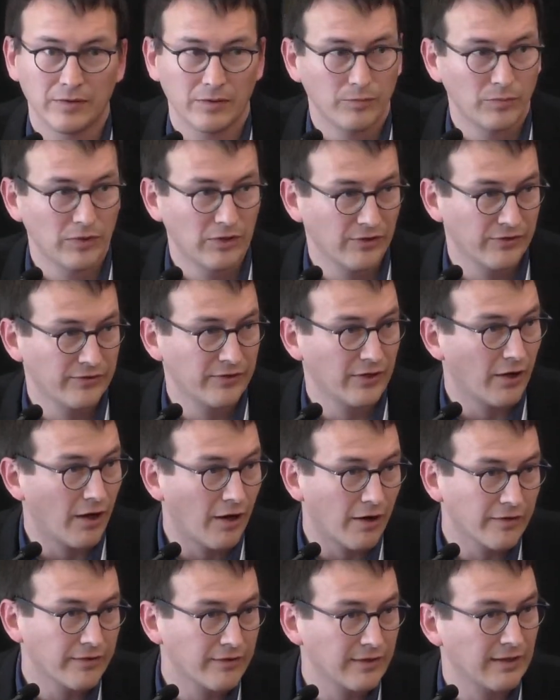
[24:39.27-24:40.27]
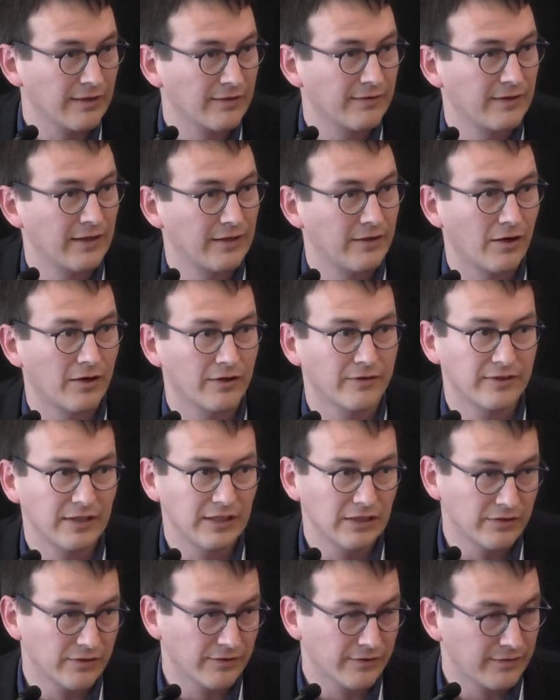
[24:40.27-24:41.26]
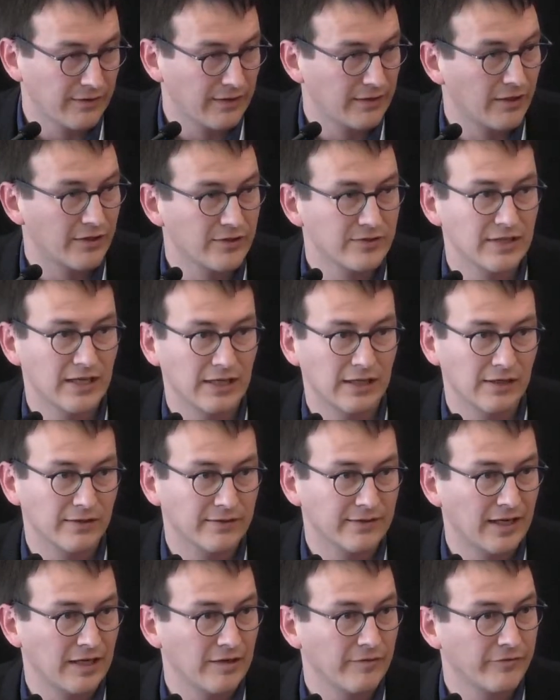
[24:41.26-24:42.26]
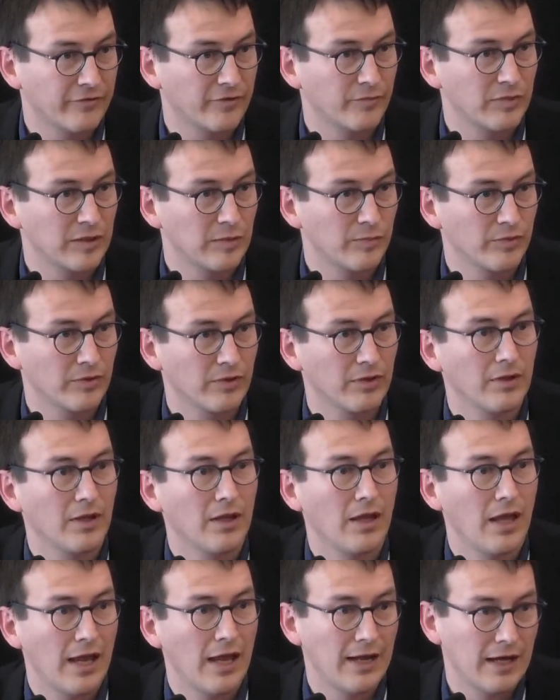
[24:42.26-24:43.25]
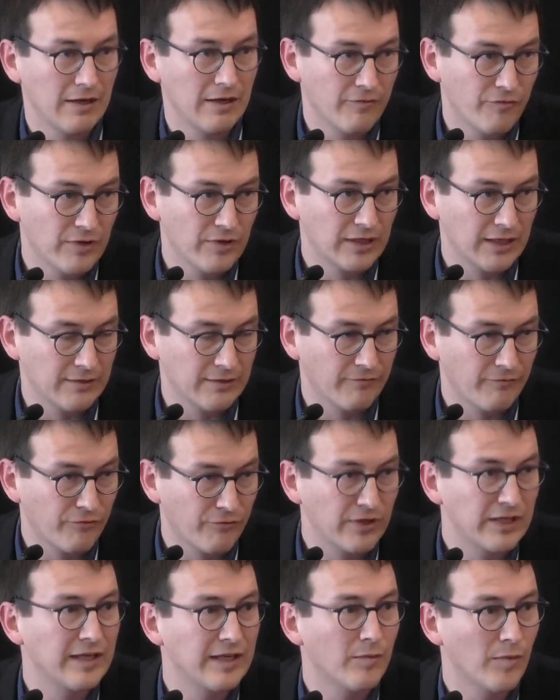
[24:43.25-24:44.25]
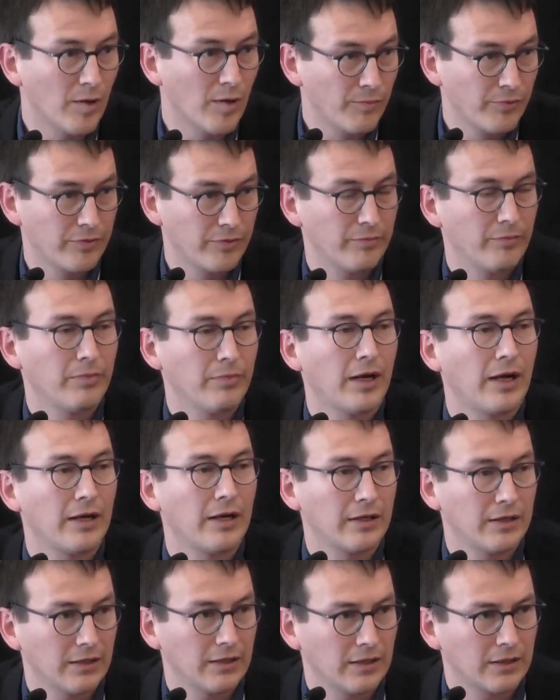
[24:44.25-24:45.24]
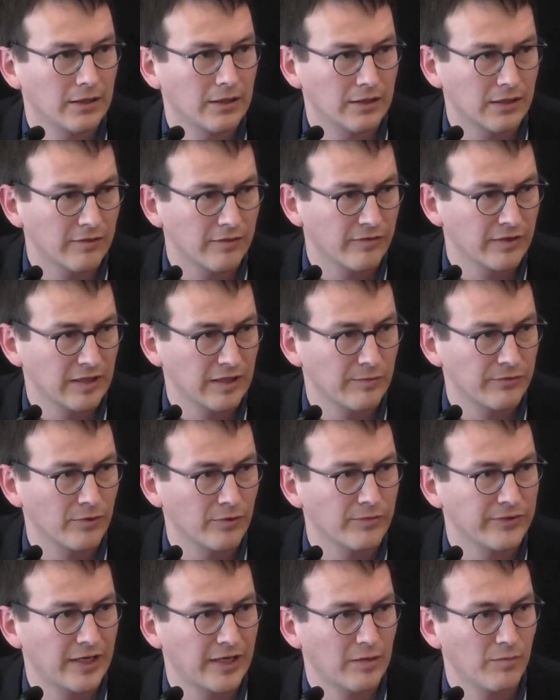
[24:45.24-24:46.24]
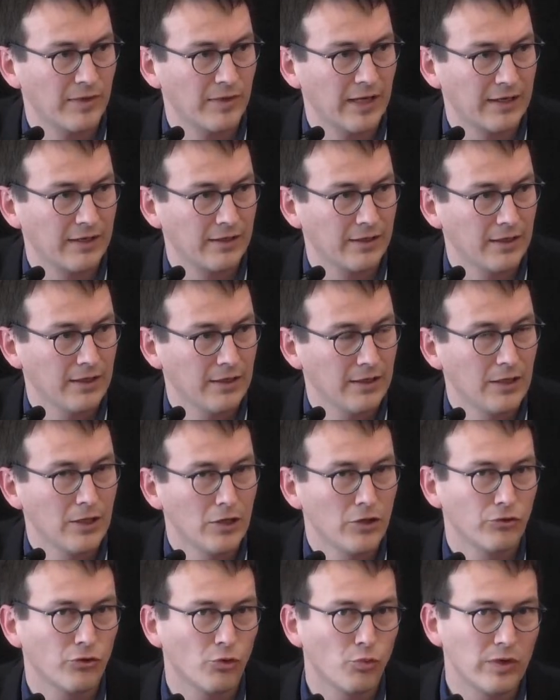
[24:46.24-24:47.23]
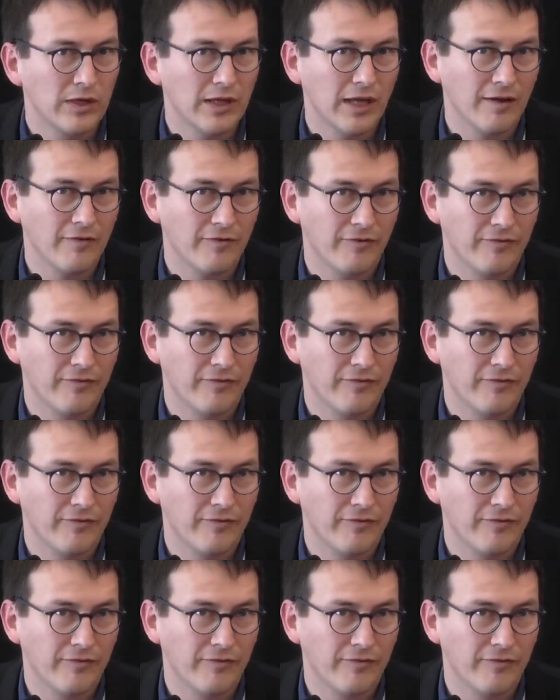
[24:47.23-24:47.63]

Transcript: Because there are things that are tedious, that are taking time from people, and if we can free them up by giving them some time back. So we have